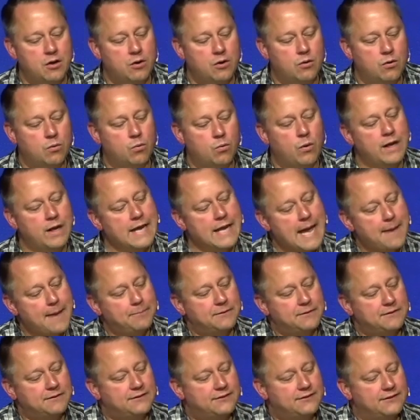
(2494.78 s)
What
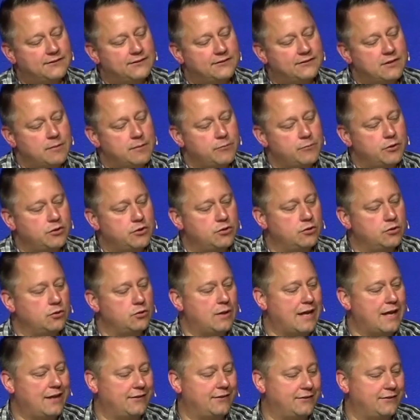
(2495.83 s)
happens to someone who
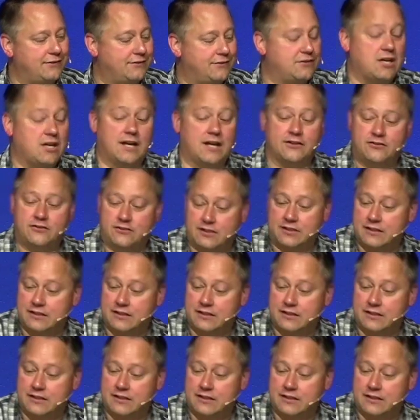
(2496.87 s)
has touched